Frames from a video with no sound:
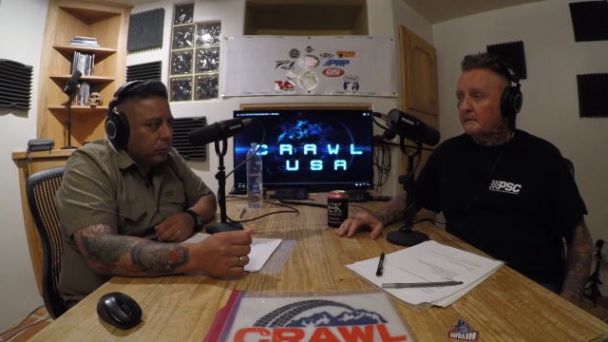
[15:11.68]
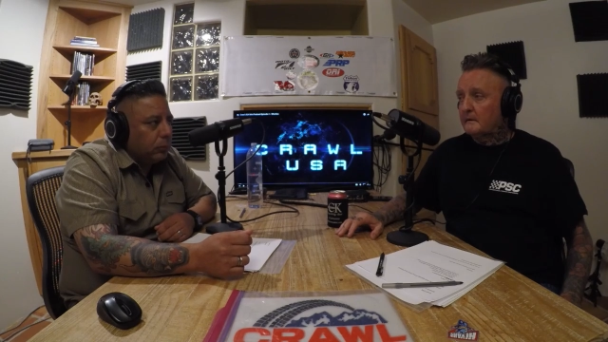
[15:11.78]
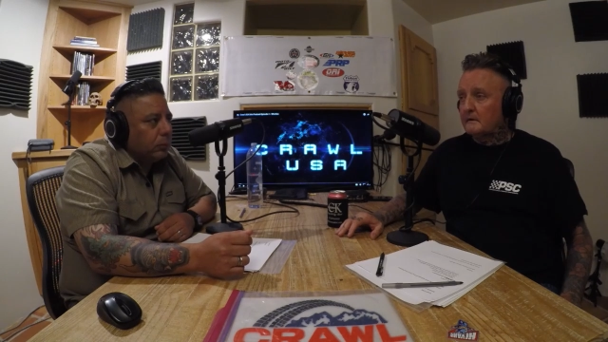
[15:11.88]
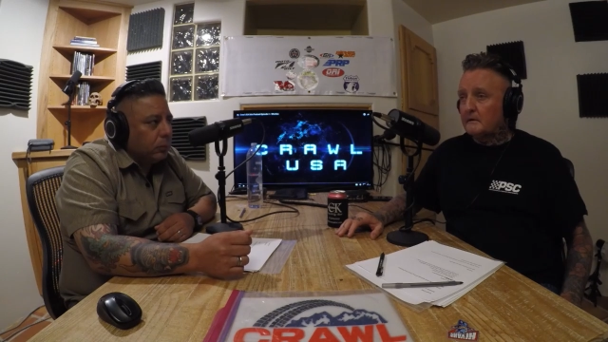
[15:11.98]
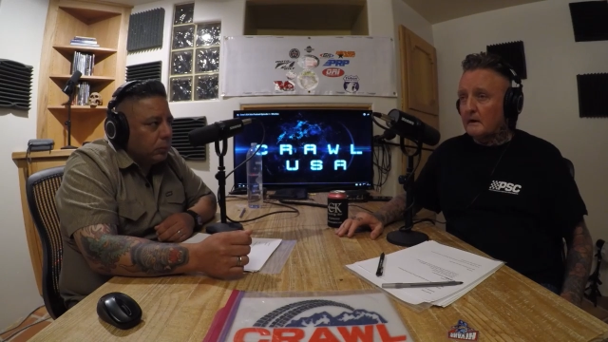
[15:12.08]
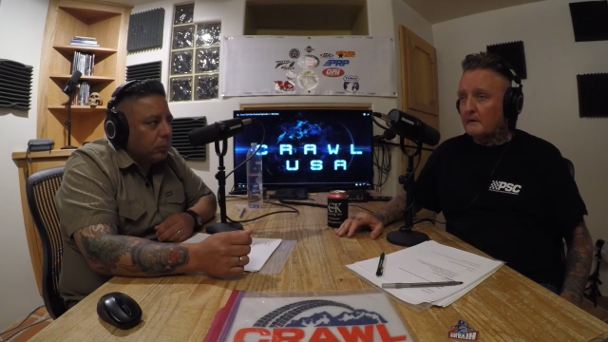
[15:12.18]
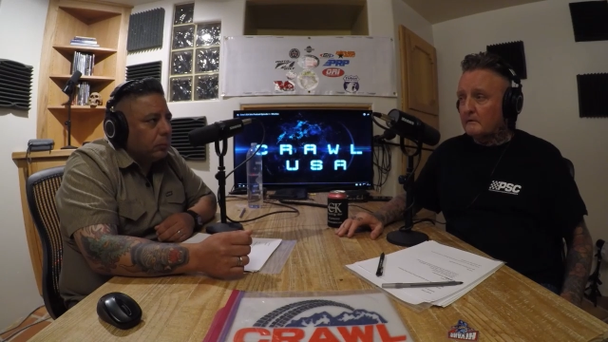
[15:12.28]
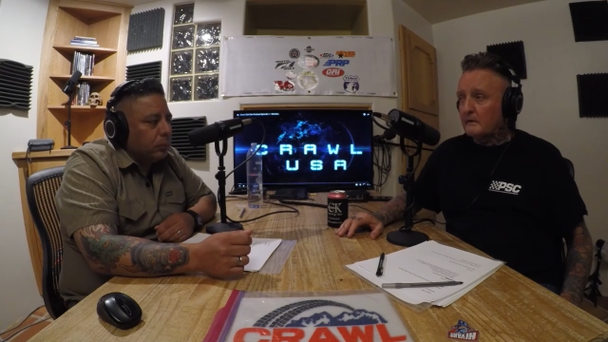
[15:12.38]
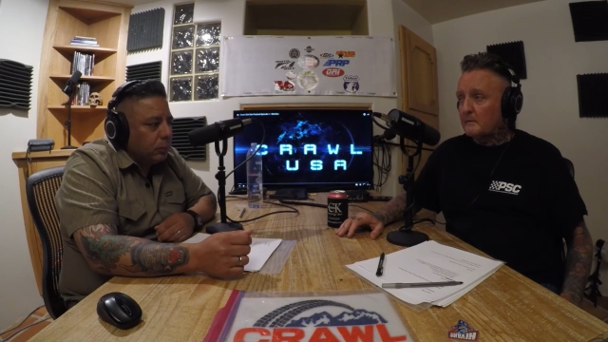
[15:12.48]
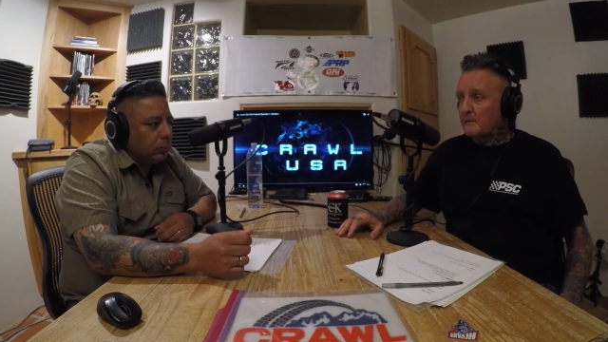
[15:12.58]
Speaker 1: and dial your
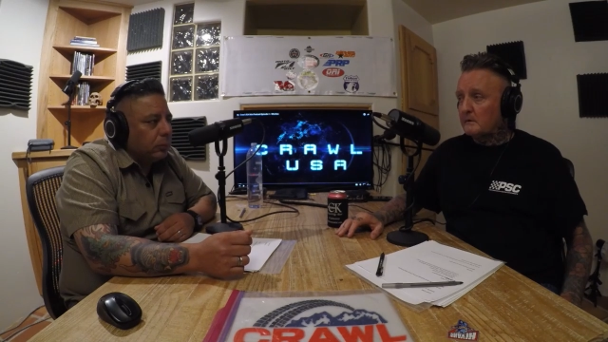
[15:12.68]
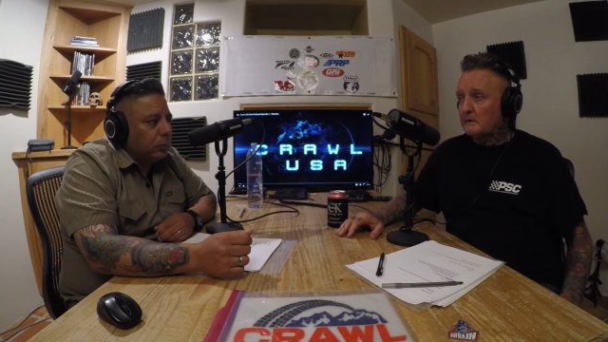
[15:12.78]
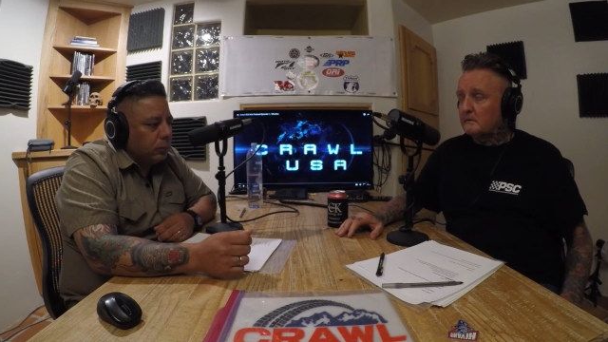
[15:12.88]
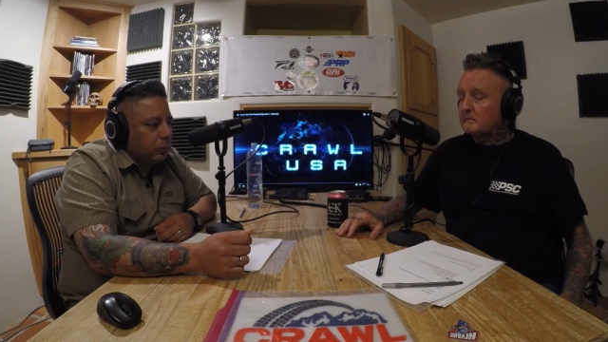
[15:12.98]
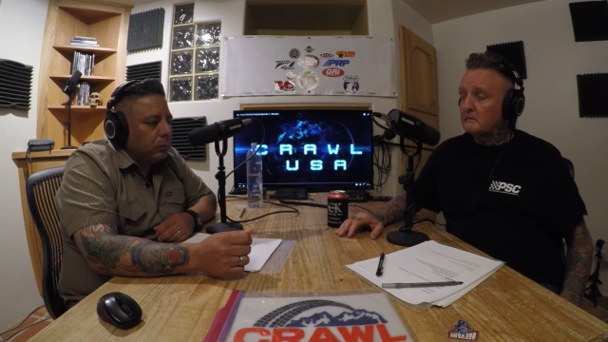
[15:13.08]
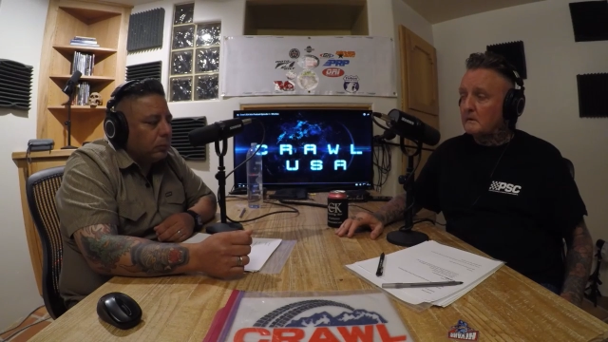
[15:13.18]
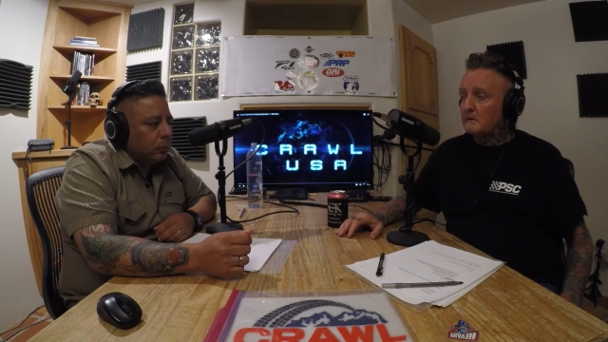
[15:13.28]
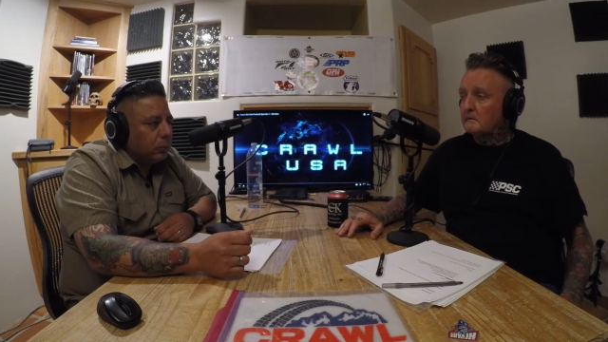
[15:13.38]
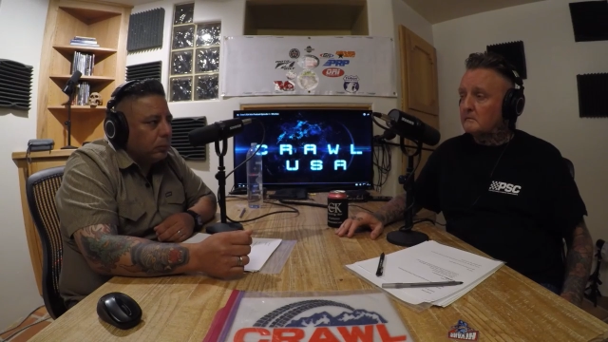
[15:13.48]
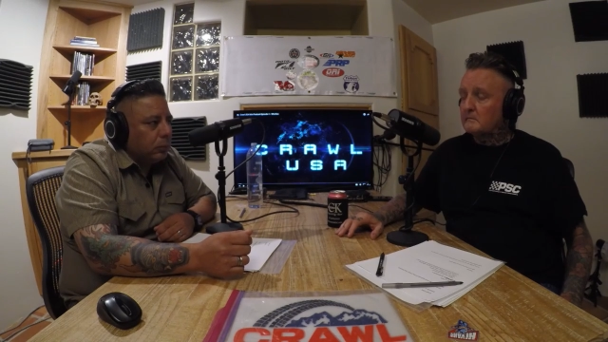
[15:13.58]
number and
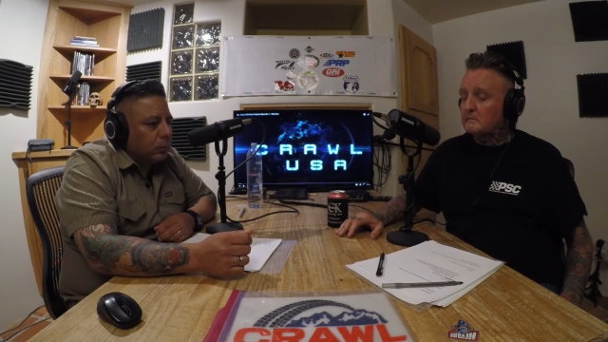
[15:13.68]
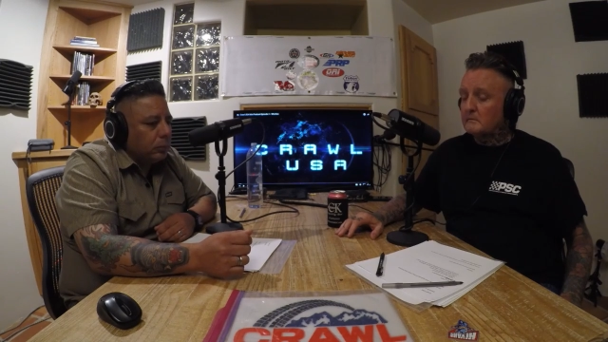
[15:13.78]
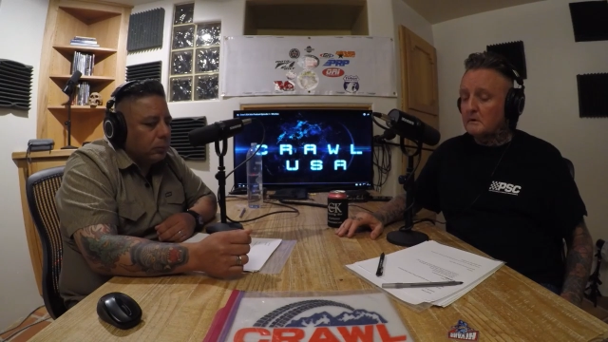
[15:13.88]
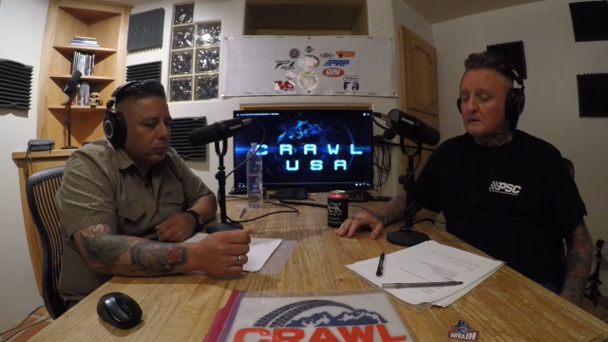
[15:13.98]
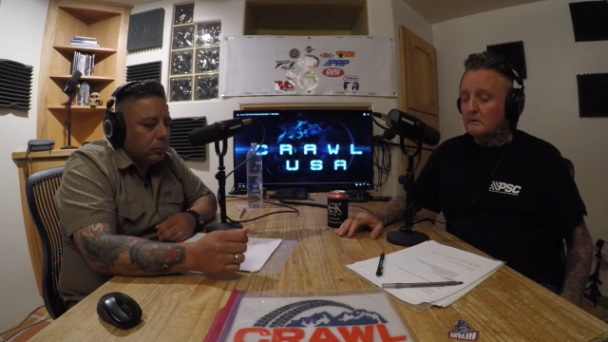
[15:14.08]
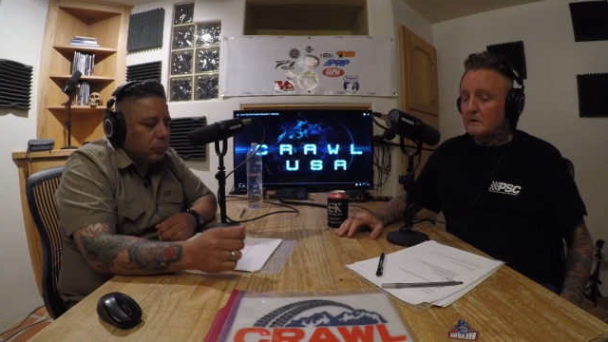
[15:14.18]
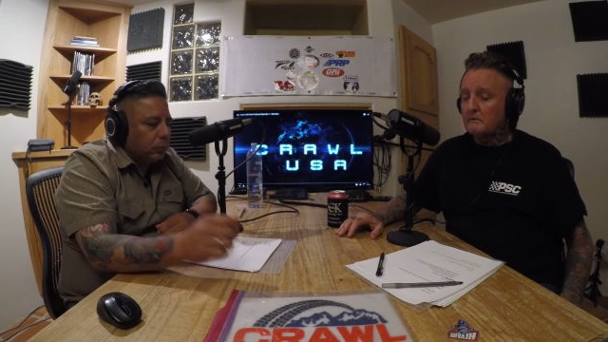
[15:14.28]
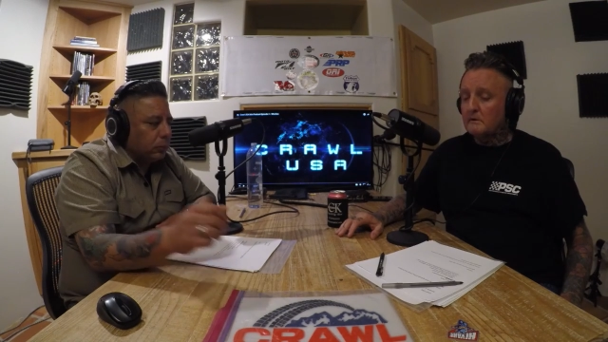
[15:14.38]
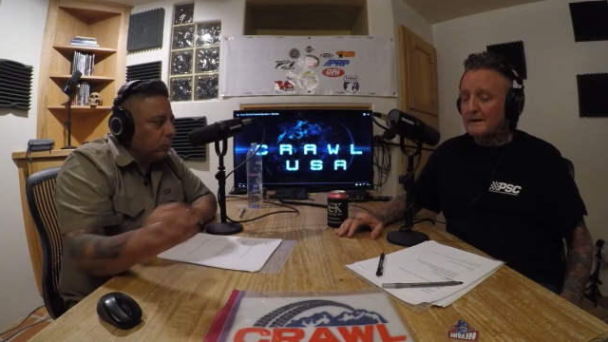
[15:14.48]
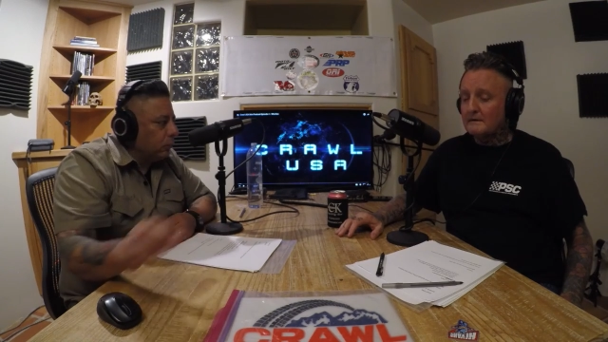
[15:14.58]
and you know give
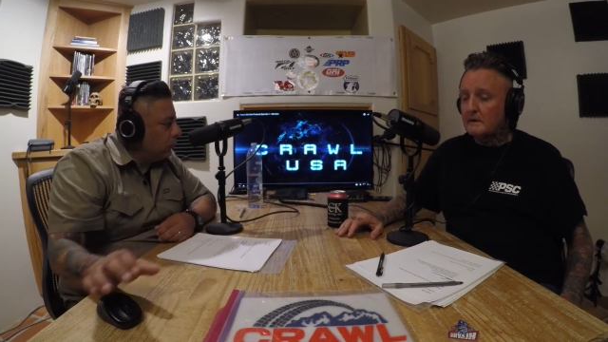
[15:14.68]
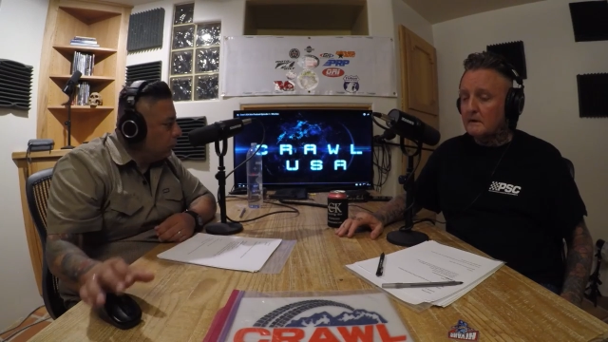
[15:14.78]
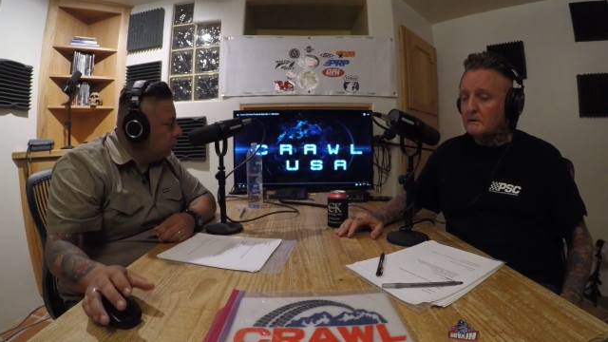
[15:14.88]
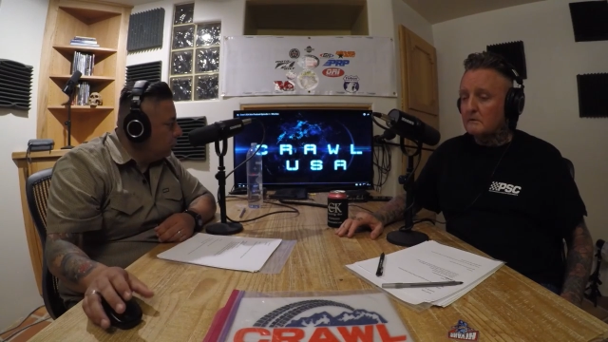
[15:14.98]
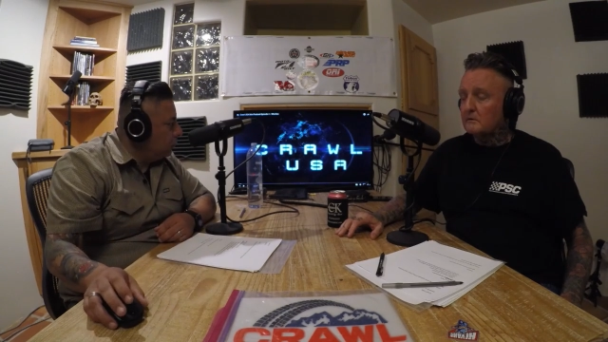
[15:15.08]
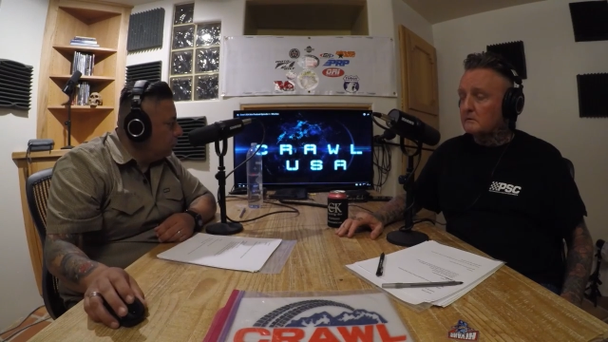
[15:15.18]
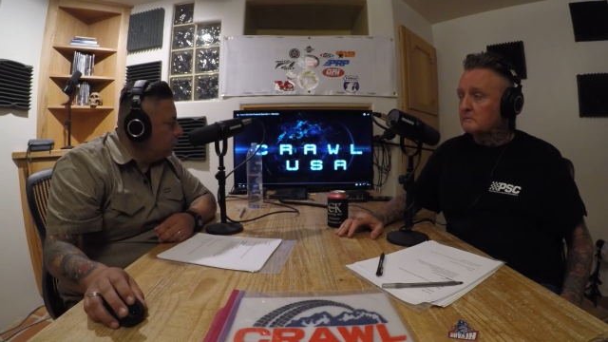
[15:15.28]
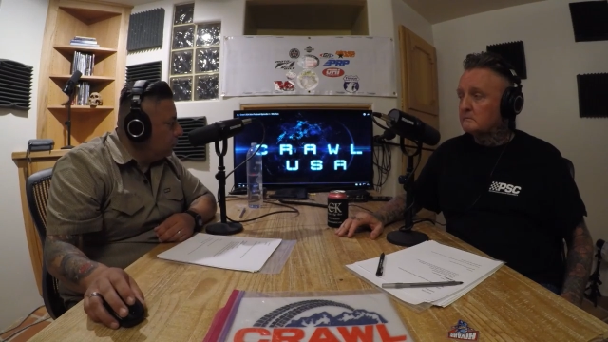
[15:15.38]
you that technical